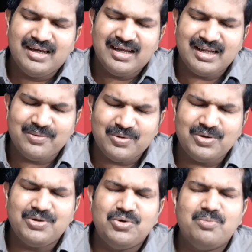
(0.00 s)
and I want
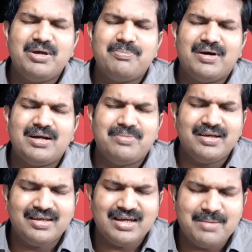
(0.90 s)
to do my part
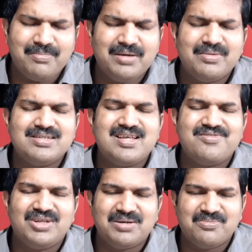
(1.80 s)
by humbling myself
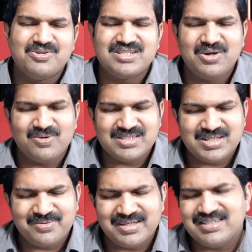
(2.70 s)
with utmost in all
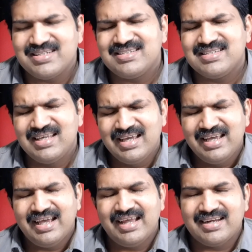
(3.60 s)
situations
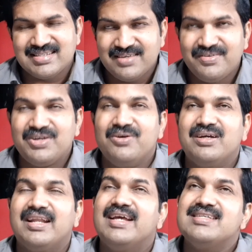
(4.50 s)
and receiving your
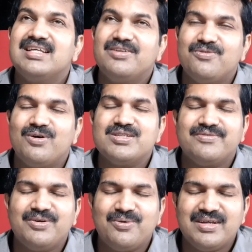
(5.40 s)
grace and the fullness
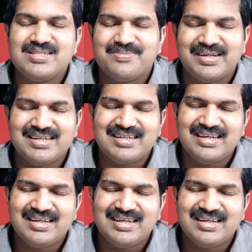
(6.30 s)
of the Holy Spirit.